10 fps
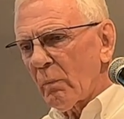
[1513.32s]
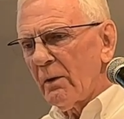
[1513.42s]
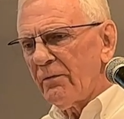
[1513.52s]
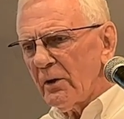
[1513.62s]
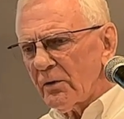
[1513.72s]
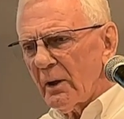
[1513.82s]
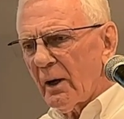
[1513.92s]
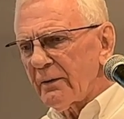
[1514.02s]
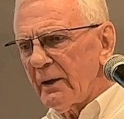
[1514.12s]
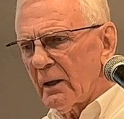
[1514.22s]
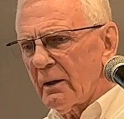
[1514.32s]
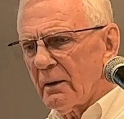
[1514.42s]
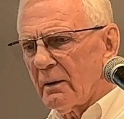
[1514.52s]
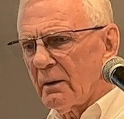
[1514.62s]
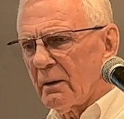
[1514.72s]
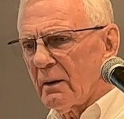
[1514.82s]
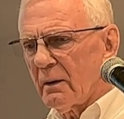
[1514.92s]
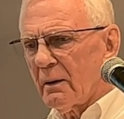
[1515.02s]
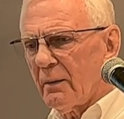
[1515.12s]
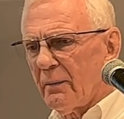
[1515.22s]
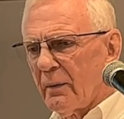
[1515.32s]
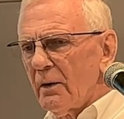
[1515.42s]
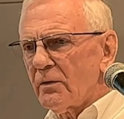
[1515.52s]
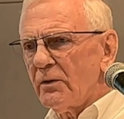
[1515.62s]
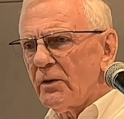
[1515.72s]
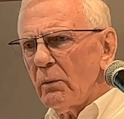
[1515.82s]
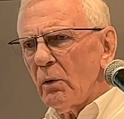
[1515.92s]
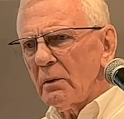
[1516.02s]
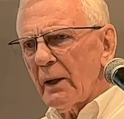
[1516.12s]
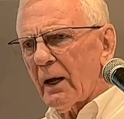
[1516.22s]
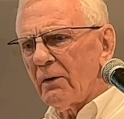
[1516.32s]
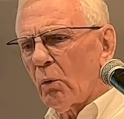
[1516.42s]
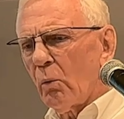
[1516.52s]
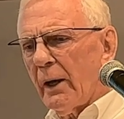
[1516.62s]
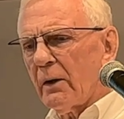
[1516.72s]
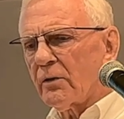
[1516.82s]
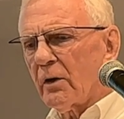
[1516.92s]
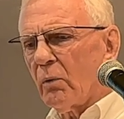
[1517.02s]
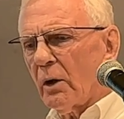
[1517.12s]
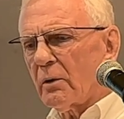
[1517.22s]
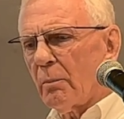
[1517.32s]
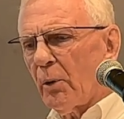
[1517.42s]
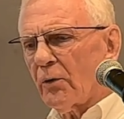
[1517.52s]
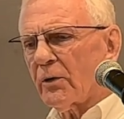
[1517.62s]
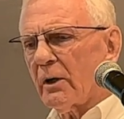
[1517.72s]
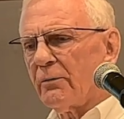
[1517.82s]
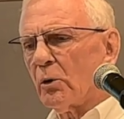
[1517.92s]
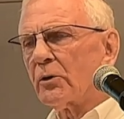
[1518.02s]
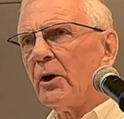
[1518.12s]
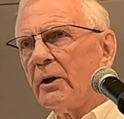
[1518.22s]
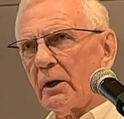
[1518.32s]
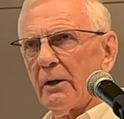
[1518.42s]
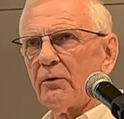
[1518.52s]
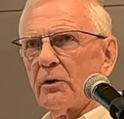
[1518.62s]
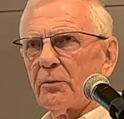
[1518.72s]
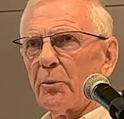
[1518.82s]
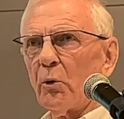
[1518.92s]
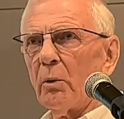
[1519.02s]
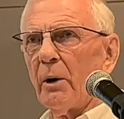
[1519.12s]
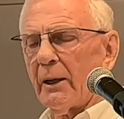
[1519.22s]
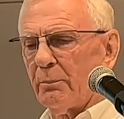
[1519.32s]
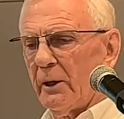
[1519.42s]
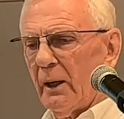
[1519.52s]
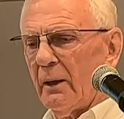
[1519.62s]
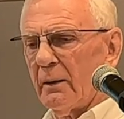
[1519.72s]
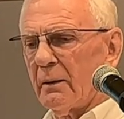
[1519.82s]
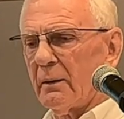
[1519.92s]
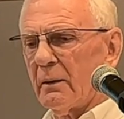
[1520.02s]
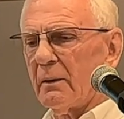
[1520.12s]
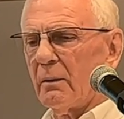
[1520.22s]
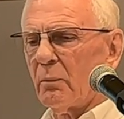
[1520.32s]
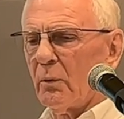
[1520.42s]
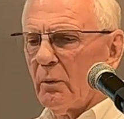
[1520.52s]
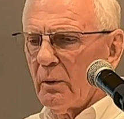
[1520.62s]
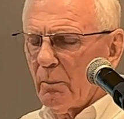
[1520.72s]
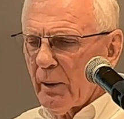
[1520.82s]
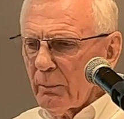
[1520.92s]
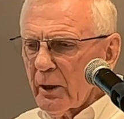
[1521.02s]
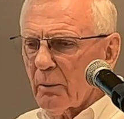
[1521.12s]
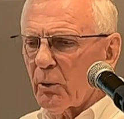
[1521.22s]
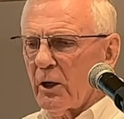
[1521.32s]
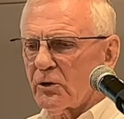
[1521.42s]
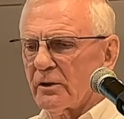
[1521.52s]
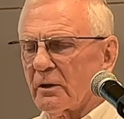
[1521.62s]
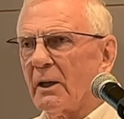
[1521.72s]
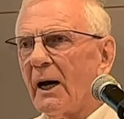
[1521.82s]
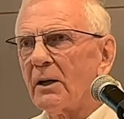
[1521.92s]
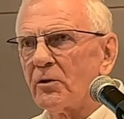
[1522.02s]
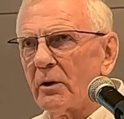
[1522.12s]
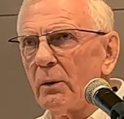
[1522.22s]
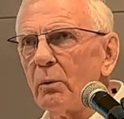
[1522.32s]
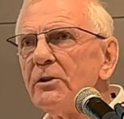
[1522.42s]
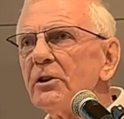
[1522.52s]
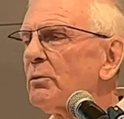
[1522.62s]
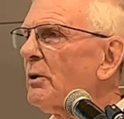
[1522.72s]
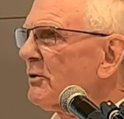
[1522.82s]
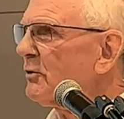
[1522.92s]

Firstly, I think there's a general lack of awareness of what the positive alternatives to sprawl might be. Public approach is largely, we just want to